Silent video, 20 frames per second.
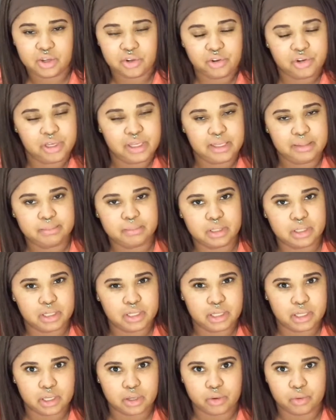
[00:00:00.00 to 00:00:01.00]
cream
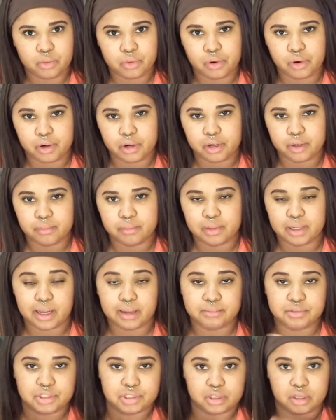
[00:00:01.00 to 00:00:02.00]
look or when
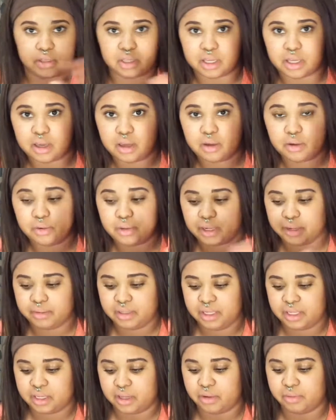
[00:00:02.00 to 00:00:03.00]
I'm just on the go and I
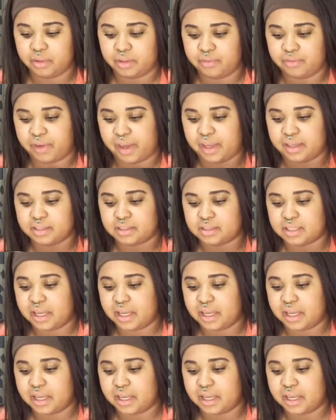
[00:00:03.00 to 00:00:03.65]
need to go really fast.